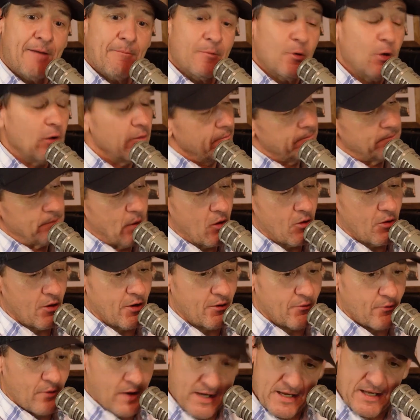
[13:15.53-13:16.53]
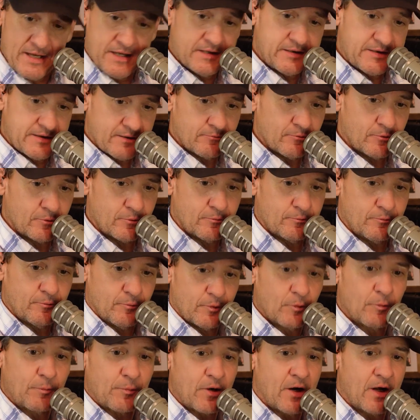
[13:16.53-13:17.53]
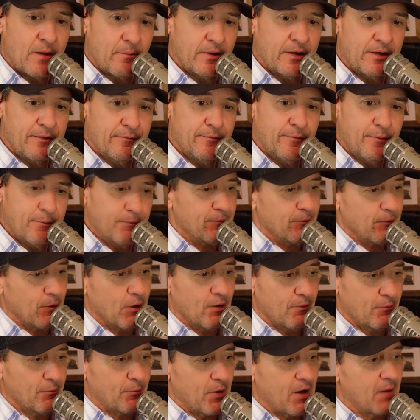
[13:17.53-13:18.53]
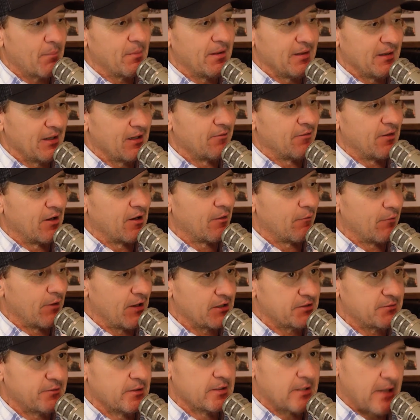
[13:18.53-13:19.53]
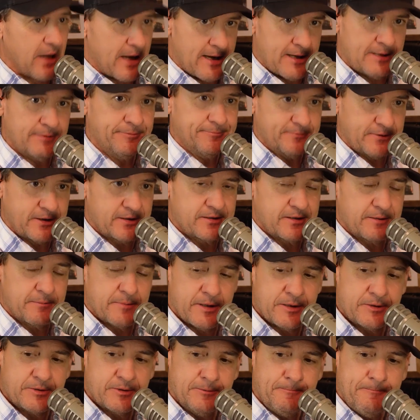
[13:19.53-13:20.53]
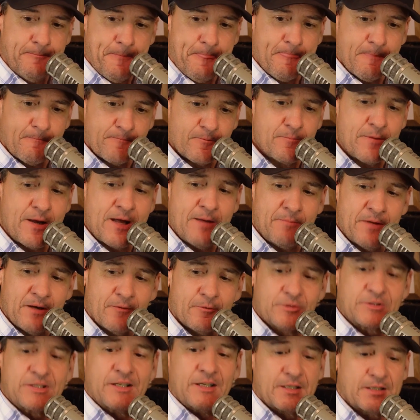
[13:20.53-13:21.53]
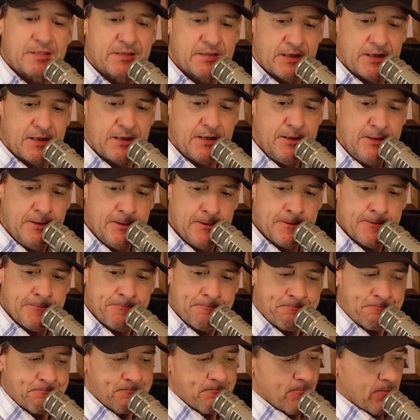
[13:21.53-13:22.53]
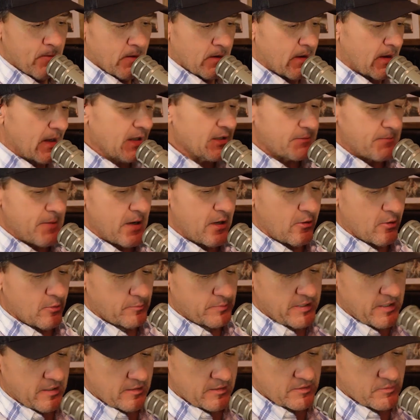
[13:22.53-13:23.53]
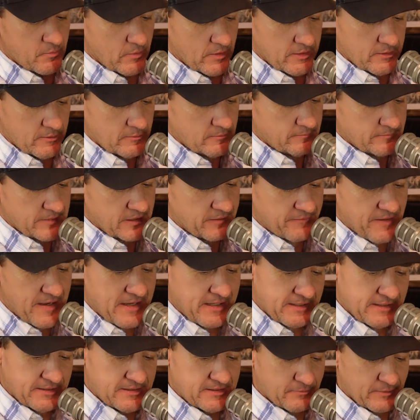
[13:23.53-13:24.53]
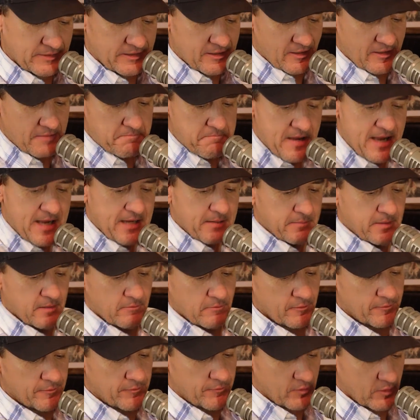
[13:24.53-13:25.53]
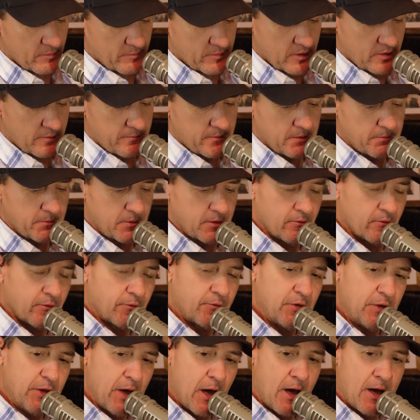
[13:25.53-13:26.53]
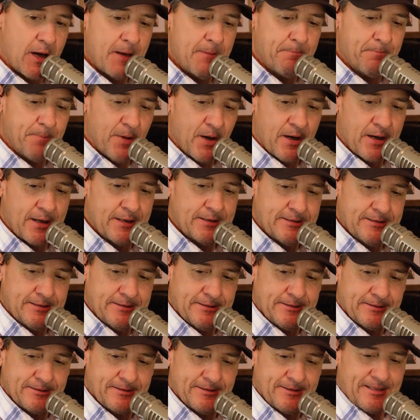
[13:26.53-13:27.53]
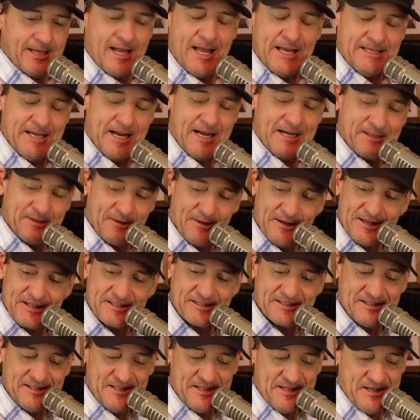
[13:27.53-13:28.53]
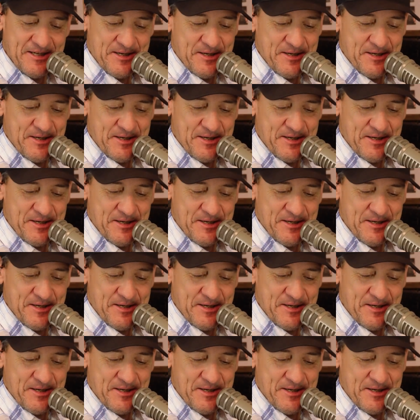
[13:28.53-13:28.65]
born, raised, and will probably live there the rest of his life, as he mentioned, from McMinnville, Tennessee. That's my hometown as well, McVegas. We call it McMinnville if you're from there, McMinnville if you're not. But I digress.